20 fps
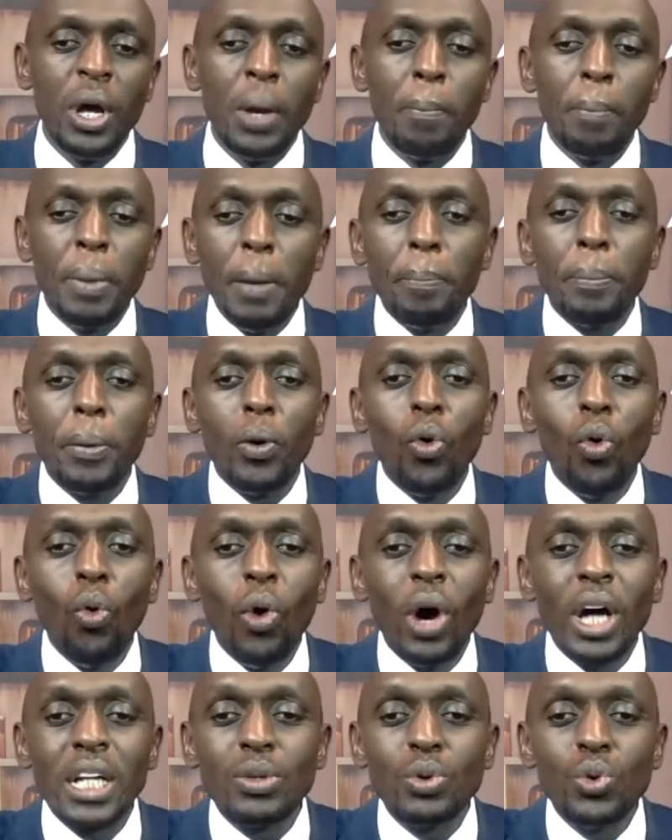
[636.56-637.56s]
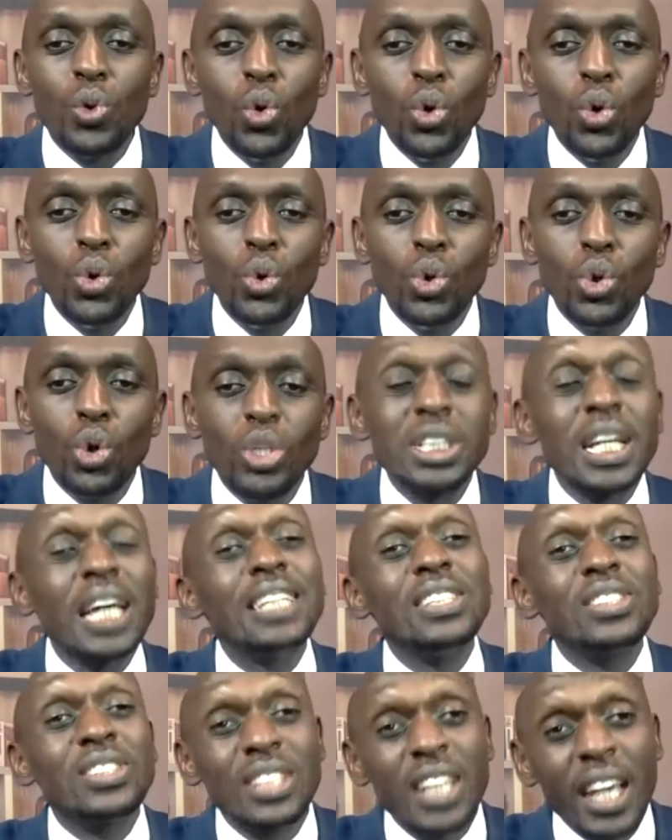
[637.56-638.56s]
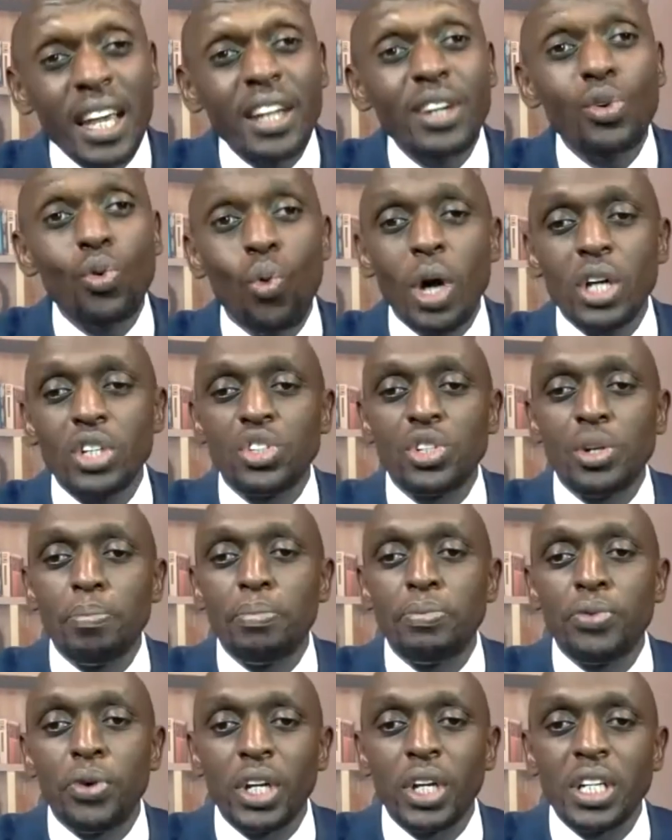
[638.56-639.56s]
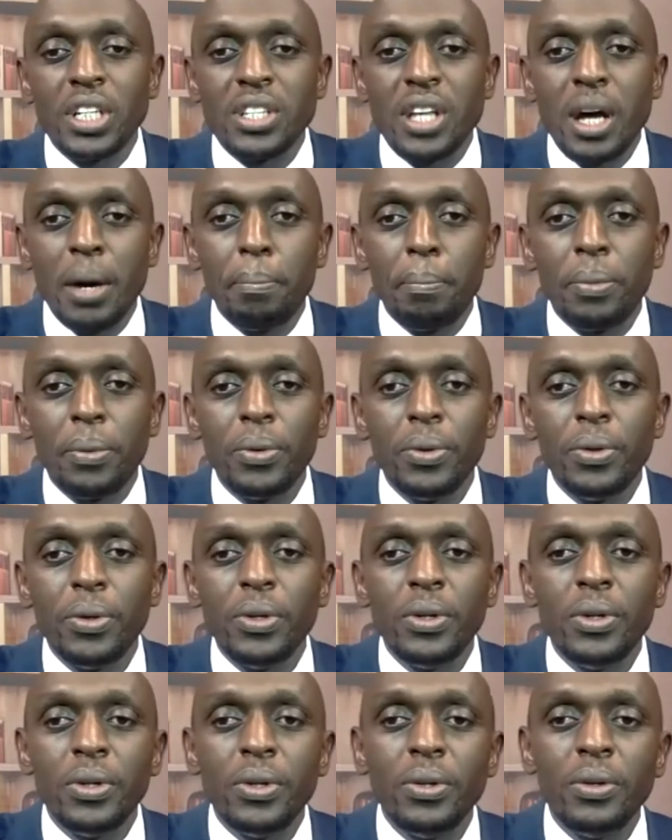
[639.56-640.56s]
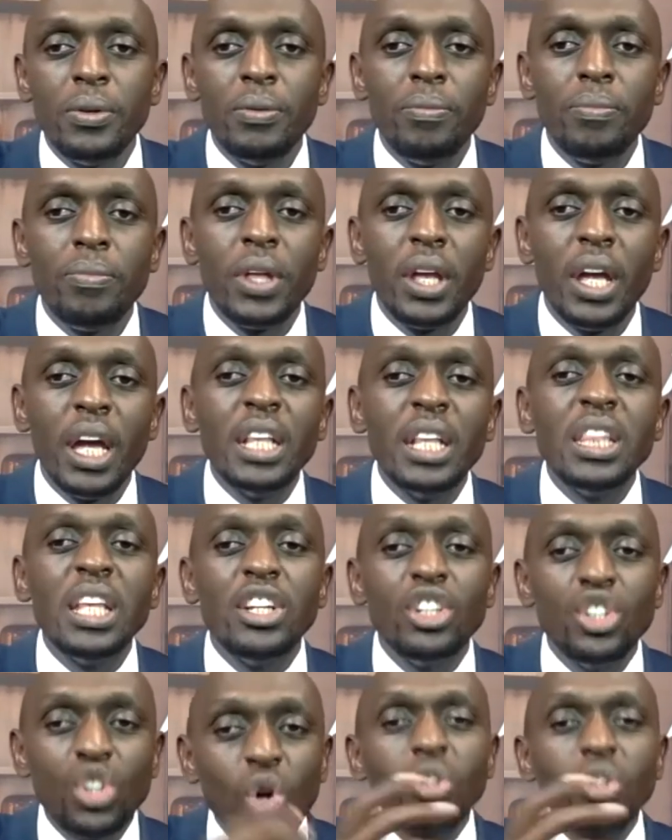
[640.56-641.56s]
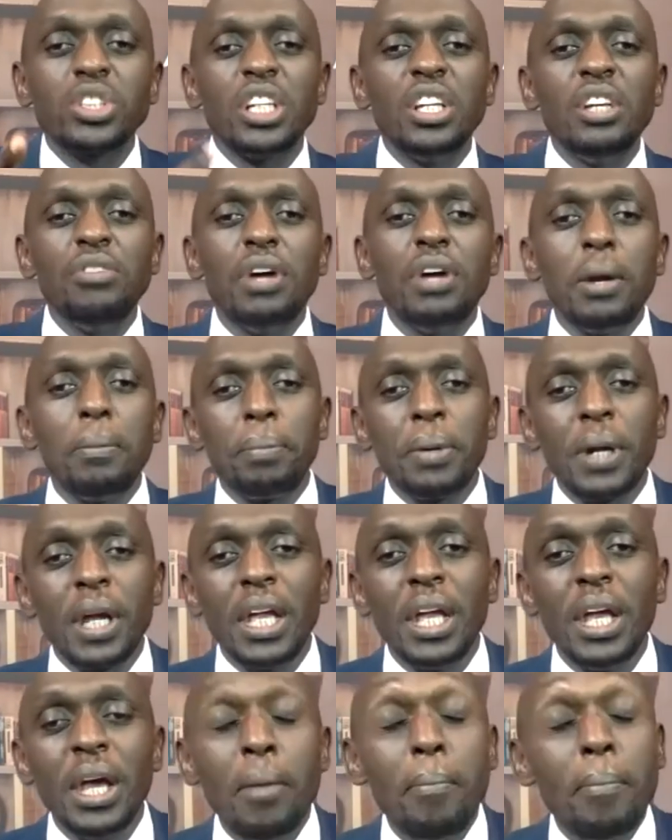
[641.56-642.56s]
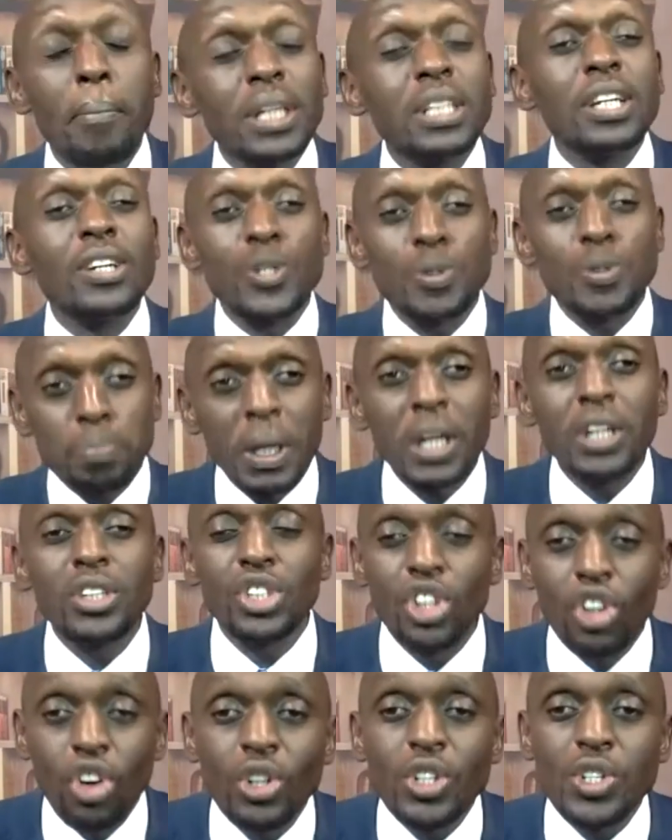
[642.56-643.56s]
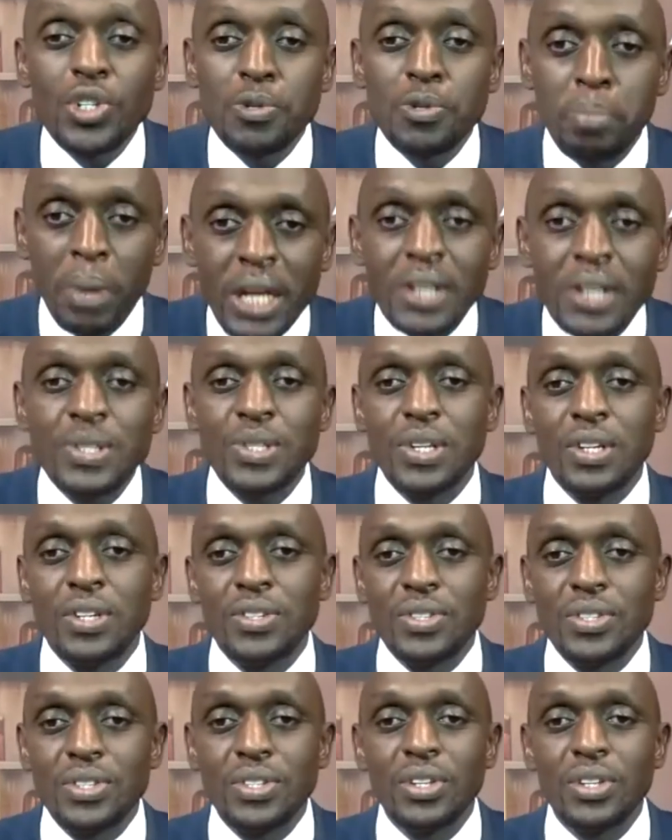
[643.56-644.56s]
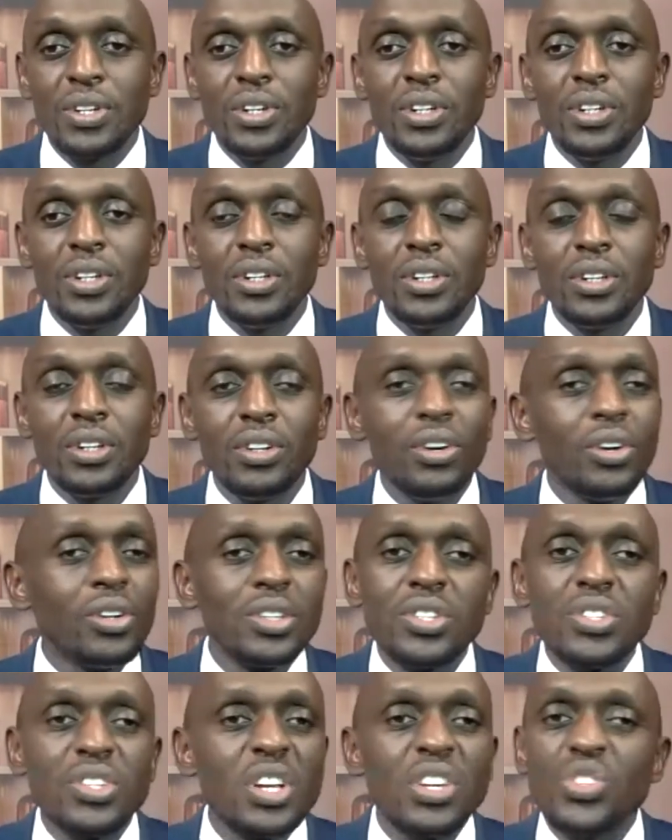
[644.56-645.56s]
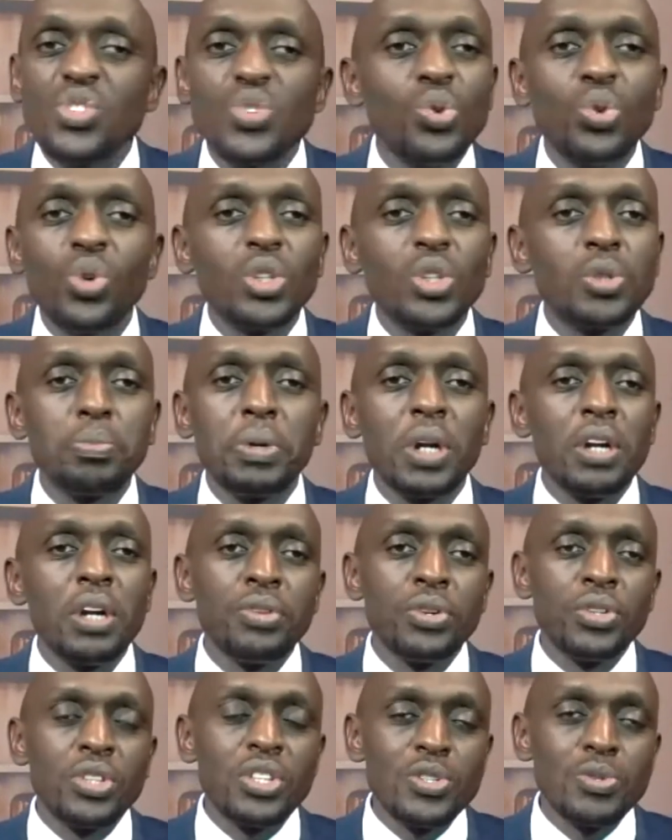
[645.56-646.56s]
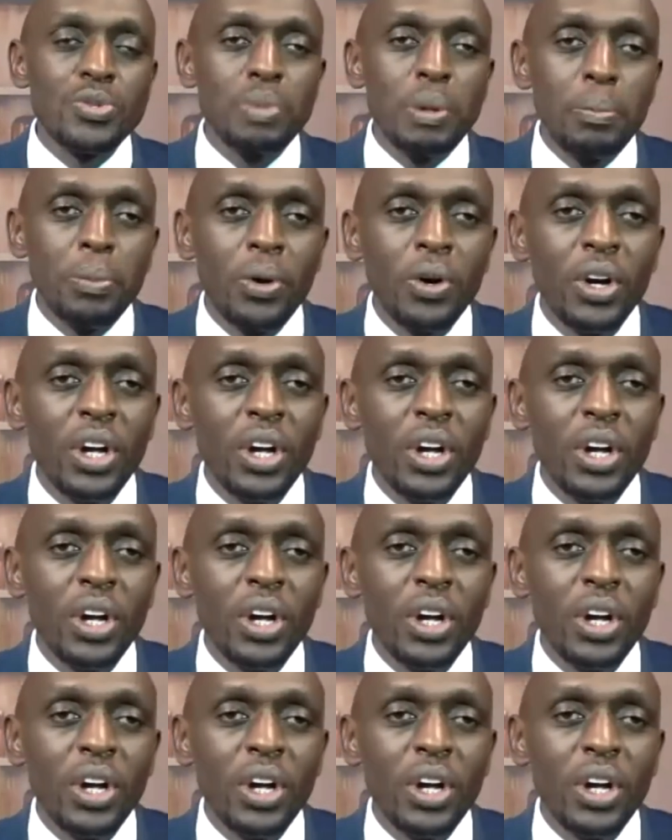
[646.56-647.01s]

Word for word: People who, are, who do not attend worship, for example, and they don't even pray, but expect God's blessings. God says, do not pray for these people.